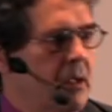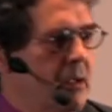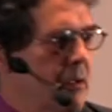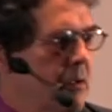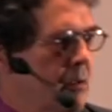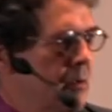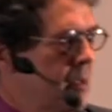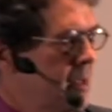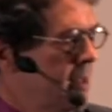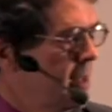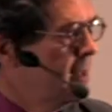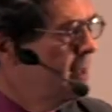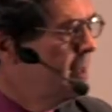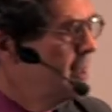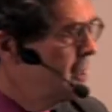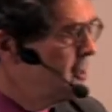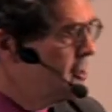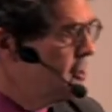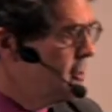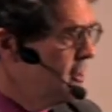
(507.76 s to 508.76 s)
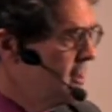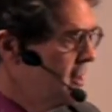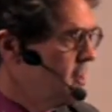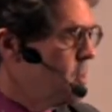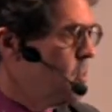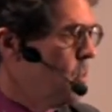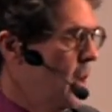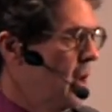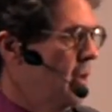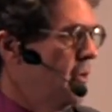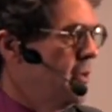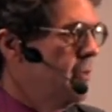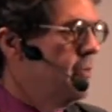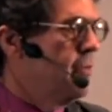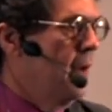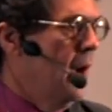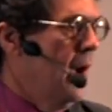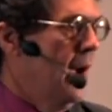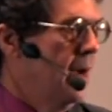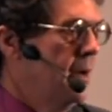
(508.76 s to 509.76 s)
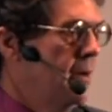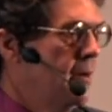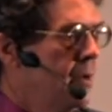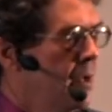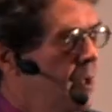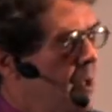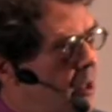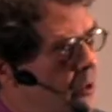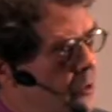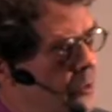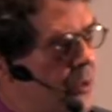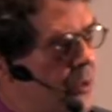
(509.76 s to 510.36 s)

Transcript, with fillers: a, in a niche that's well defined and